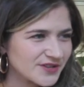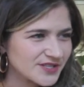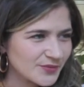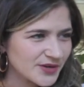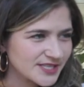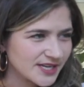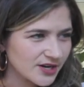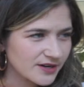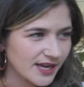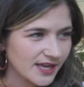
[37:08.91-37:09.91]
For some reason,
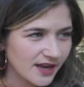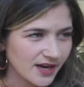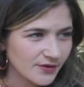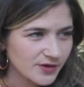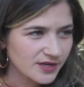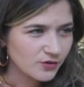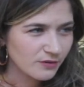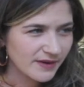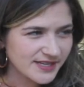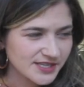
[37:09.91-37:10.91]
Aaron, I cannot read
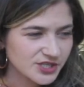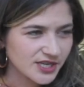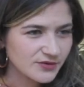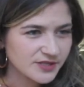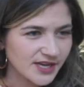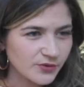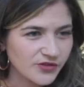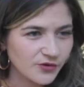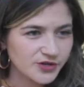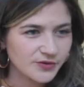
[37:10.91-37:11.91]
your message that you sent
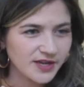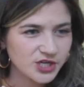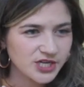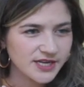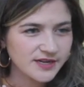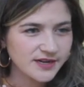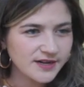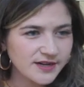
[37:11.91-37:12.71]
with your donation.